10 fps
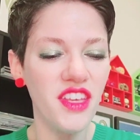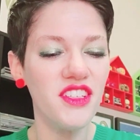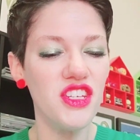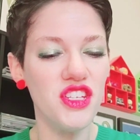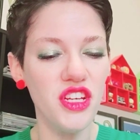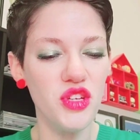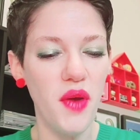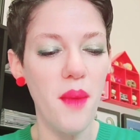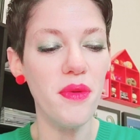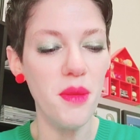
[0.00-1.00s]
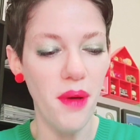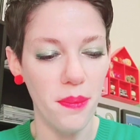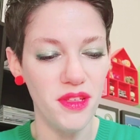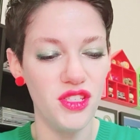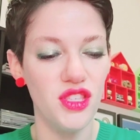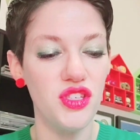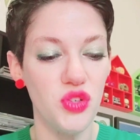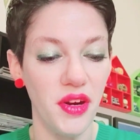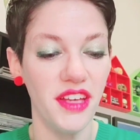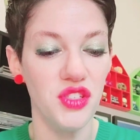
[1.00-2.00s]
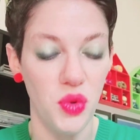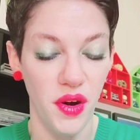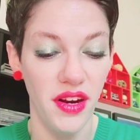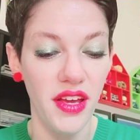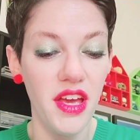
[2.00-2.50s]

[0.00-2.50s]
She took Tramp and the puppies to the store next door.